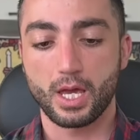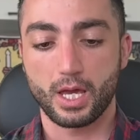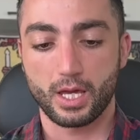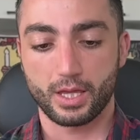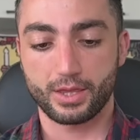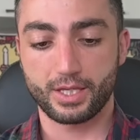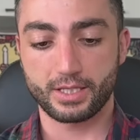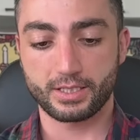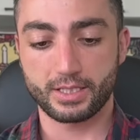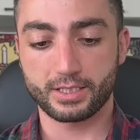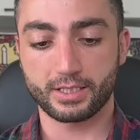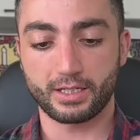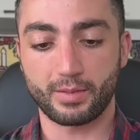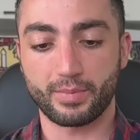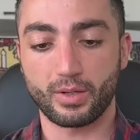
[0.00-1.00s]
this is
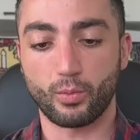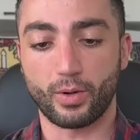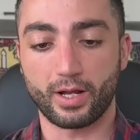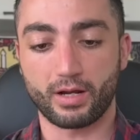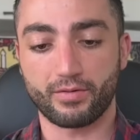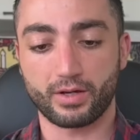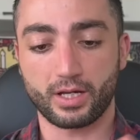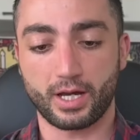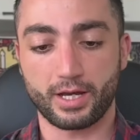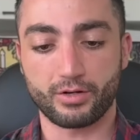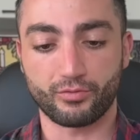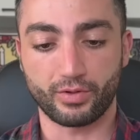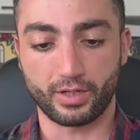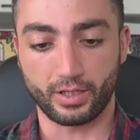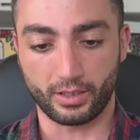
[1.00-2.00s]
going to be one of a
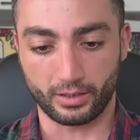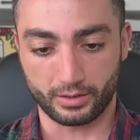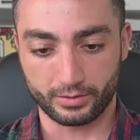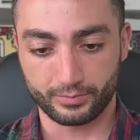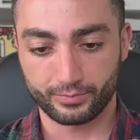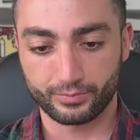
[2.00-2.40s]
kind reading.